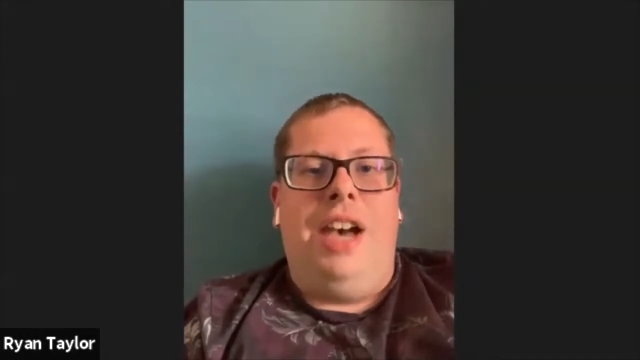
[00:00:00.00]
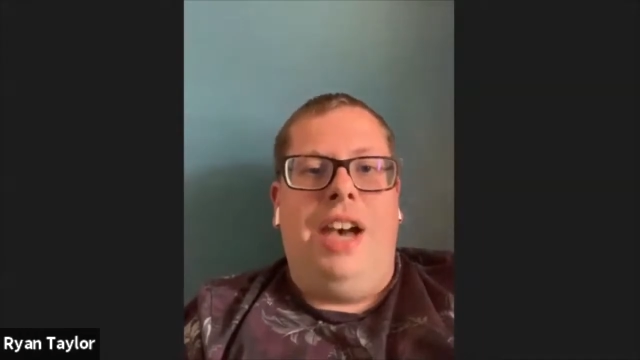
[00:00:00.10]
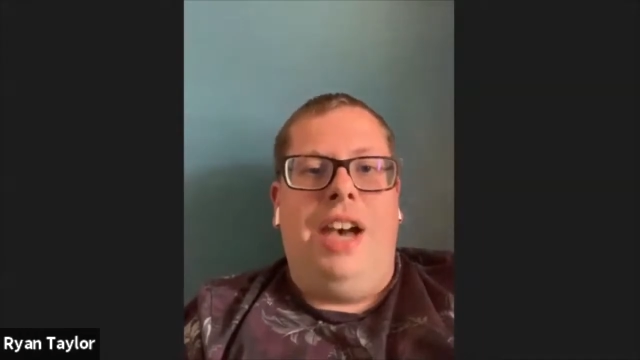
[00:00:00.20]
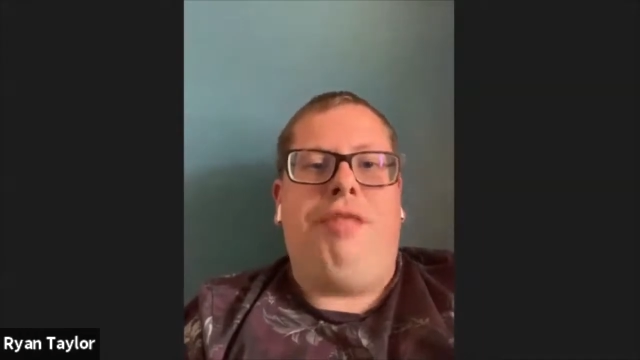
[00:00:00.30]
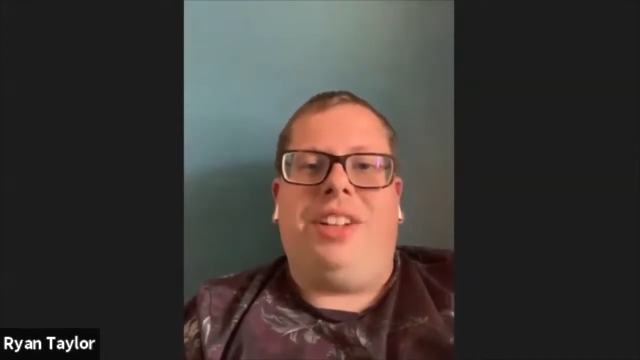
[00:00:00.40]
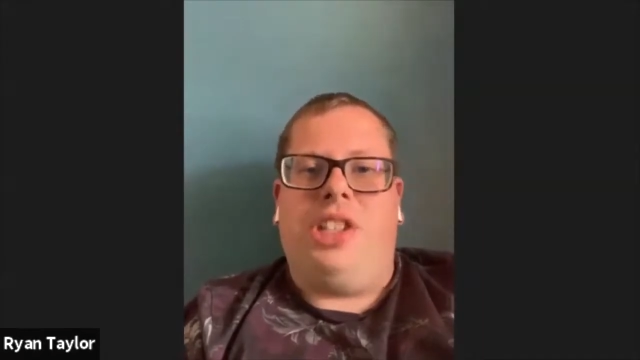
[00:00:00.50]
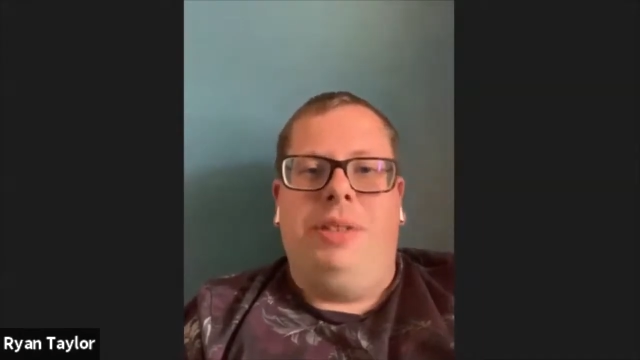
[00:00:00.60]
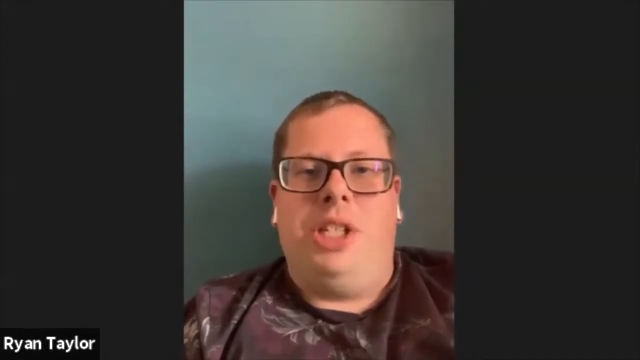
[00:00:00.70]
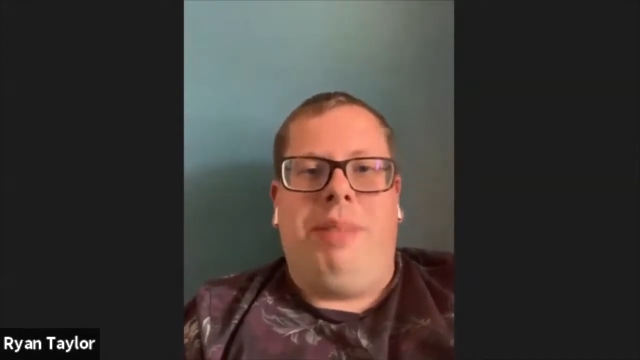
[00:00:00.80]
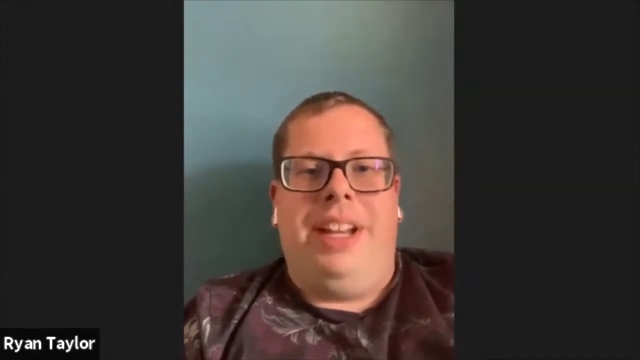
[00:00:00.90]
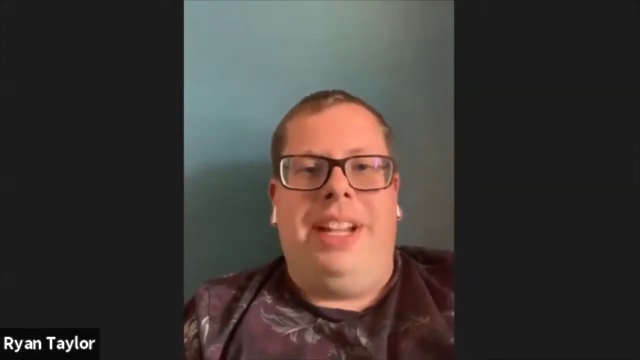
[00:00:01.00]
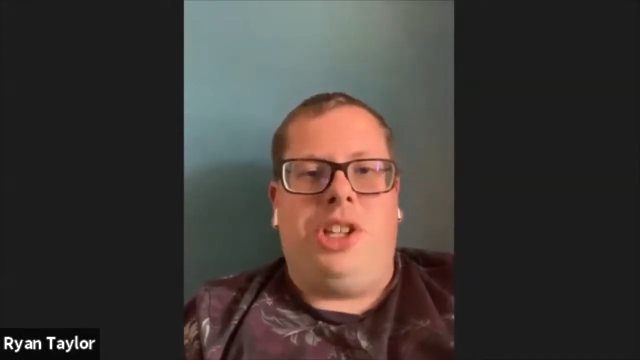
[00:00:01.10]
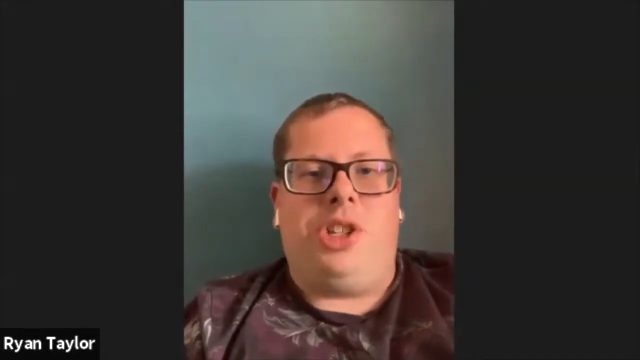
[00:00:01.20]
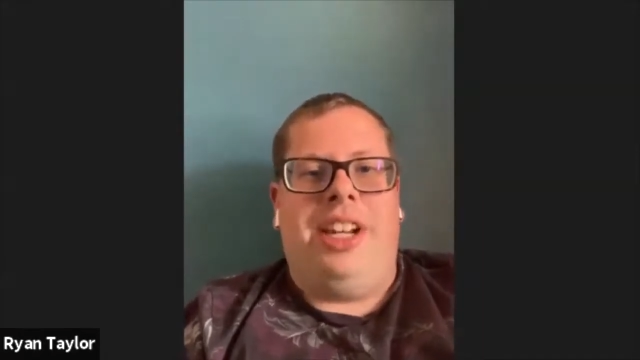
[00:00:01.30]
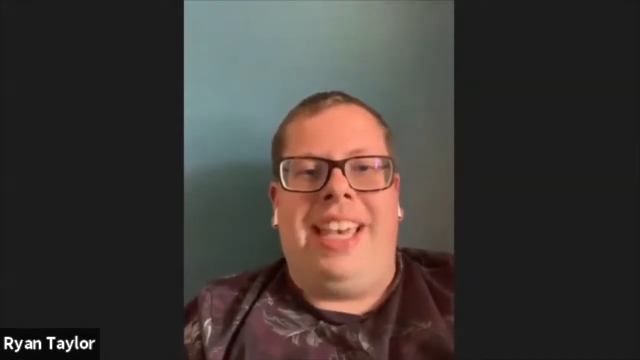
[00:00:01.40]
affect you as a
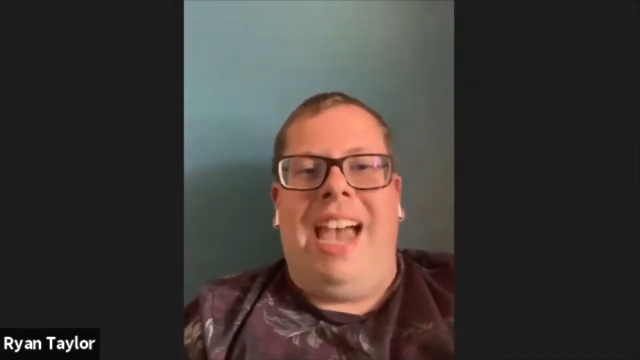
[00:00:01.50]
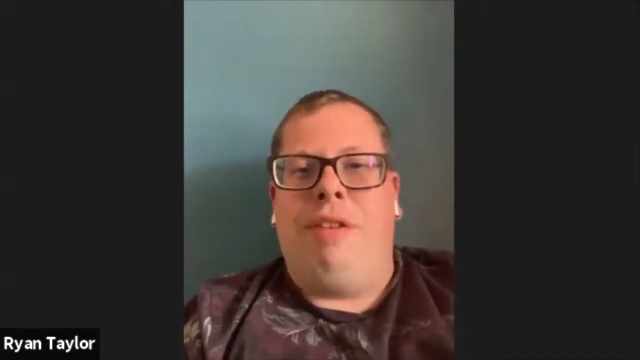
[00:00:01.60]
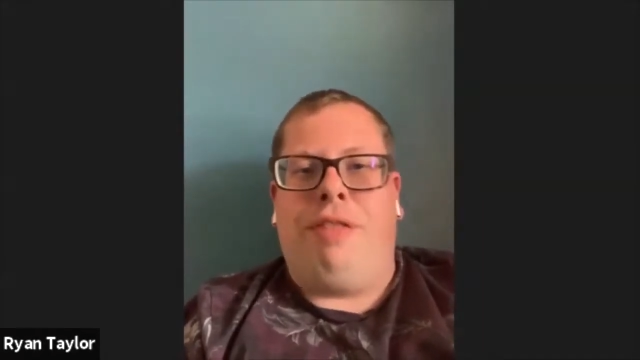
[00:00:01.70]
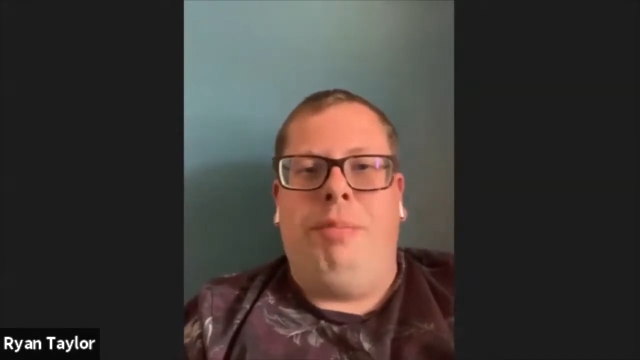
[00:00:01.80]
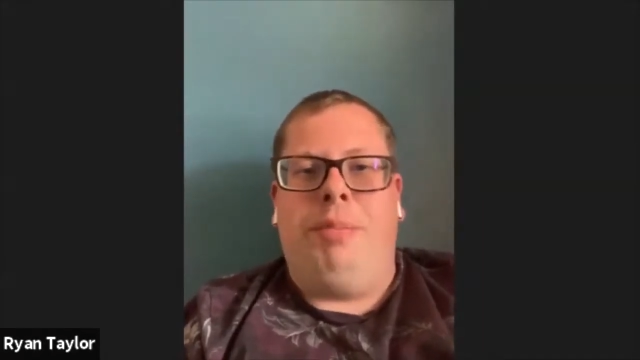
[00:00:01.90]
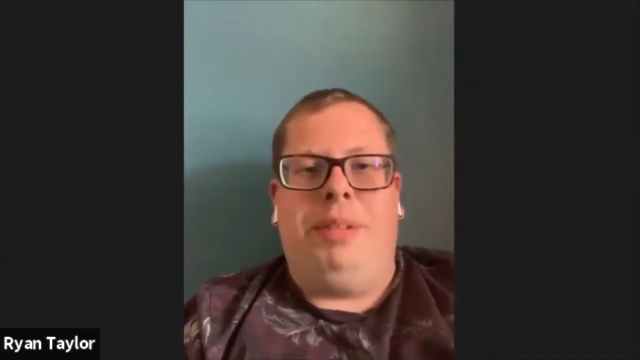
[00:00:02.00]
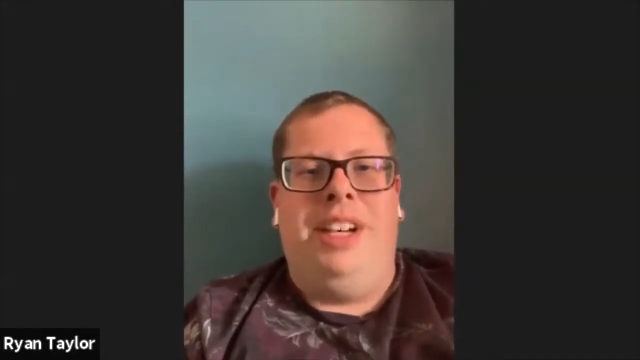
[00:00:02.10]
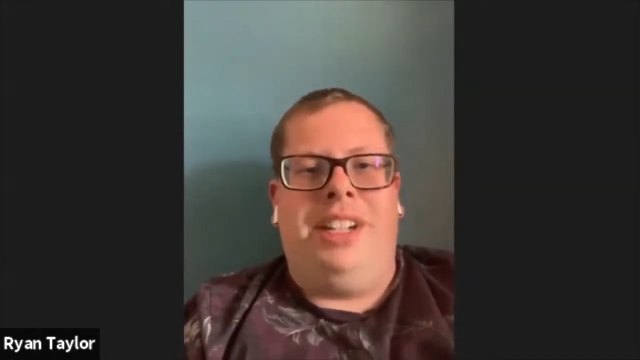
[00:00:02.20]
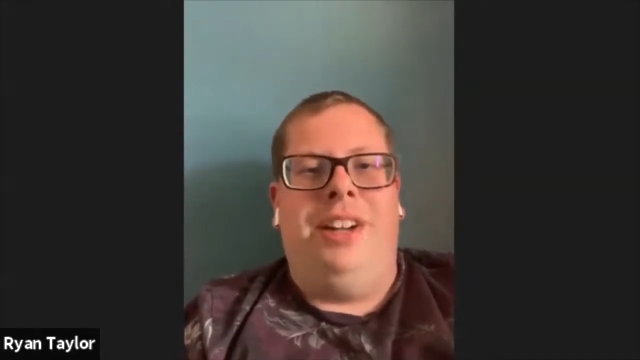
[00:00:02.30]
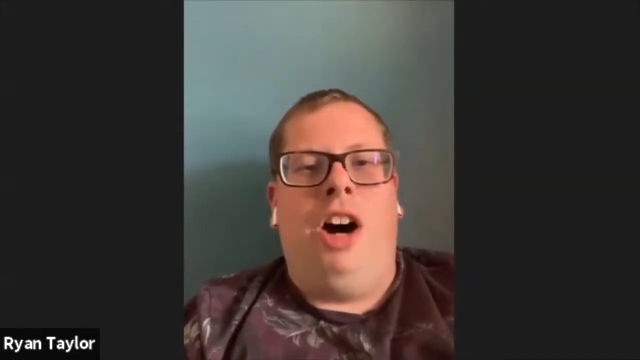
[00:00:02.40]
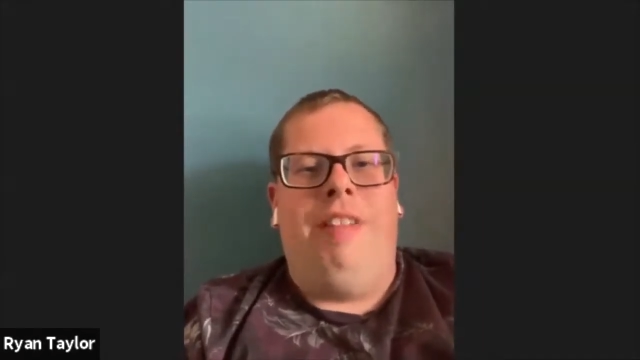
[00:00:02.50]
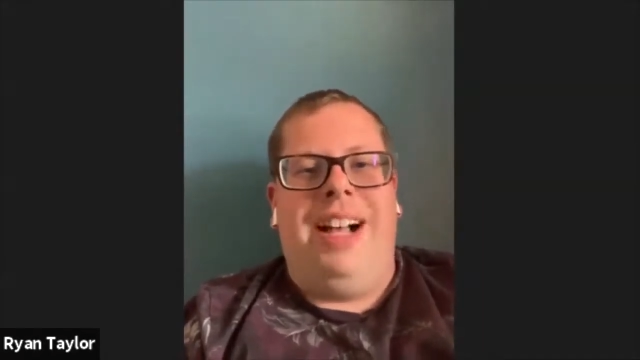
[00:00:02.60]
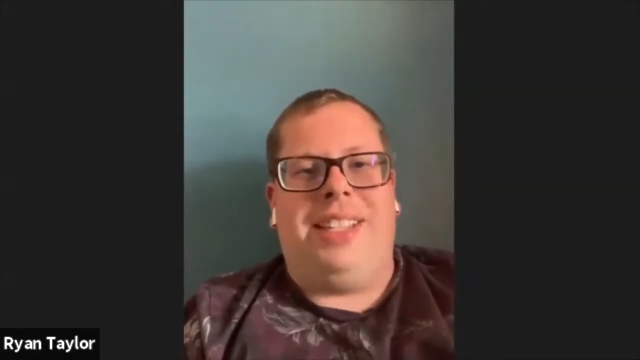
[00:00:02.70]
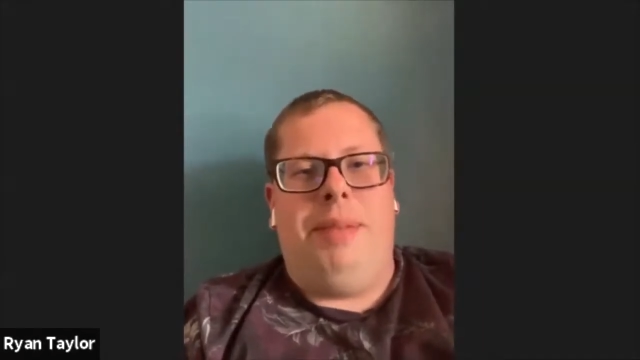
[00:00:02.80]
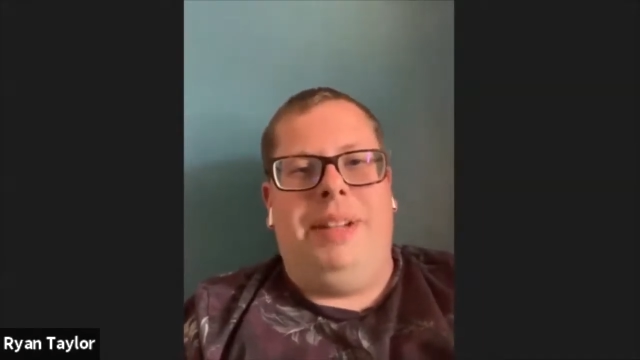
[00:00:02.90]
manager trying to get everything prepared and all
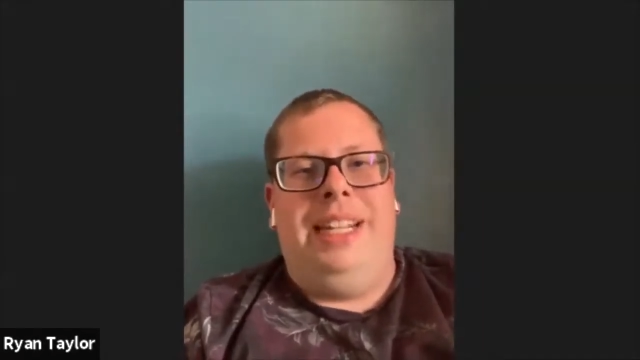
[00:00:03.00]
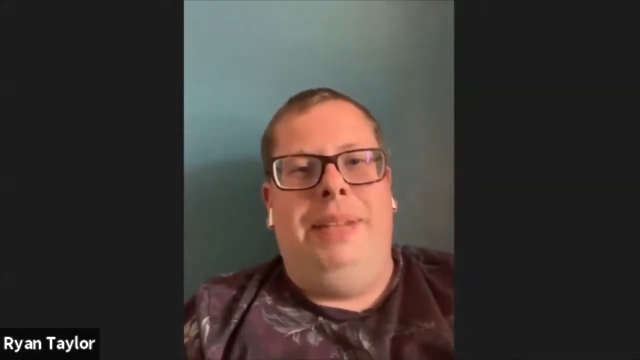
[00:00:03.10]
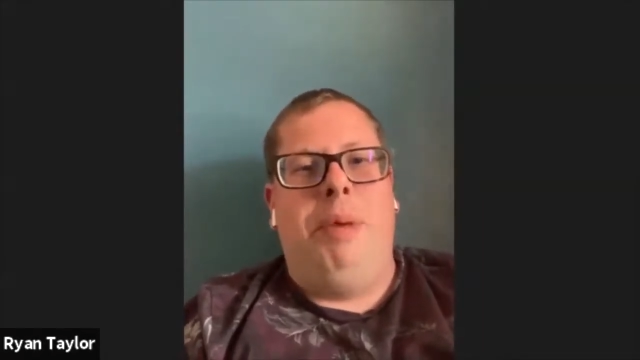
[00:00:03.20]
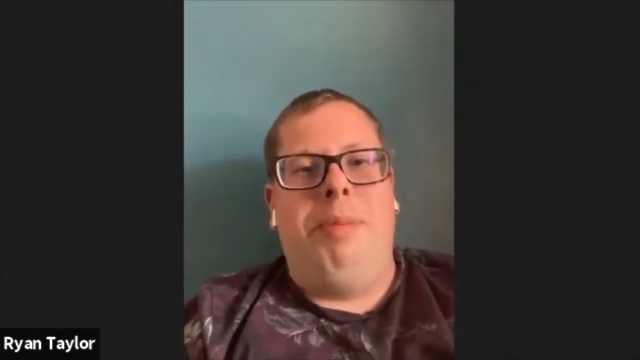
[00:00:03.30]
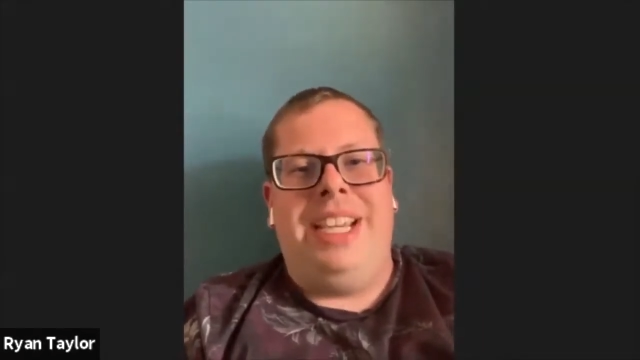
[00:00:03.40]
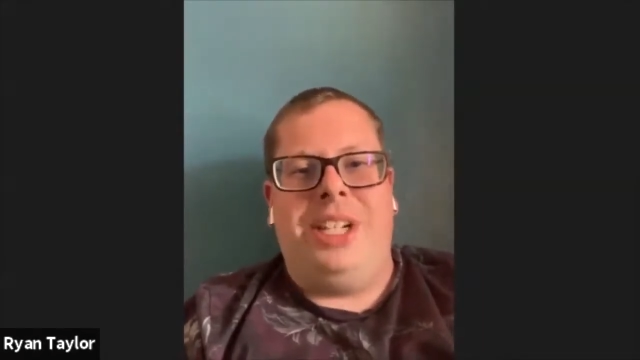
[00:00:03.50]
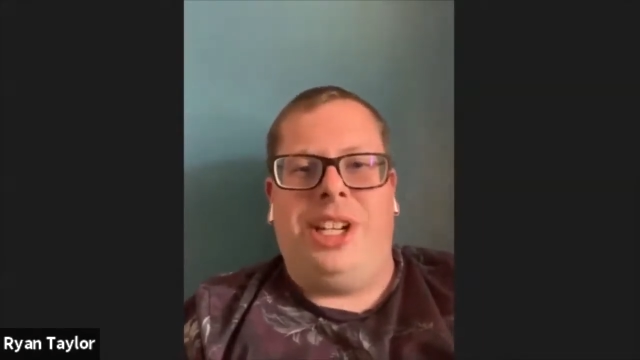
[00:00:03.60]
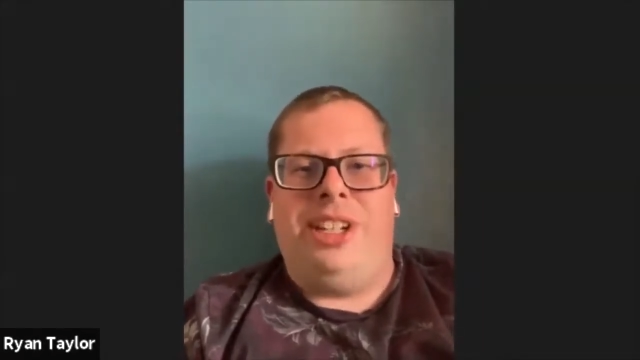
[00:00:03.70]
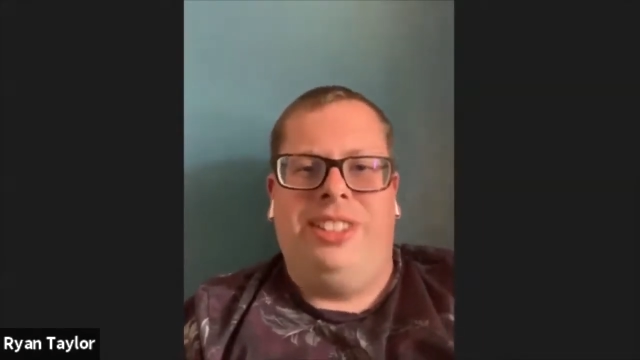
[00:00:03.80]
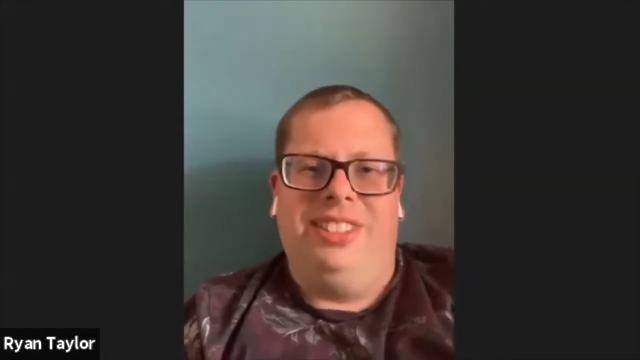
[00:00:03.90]
that's happening in the media?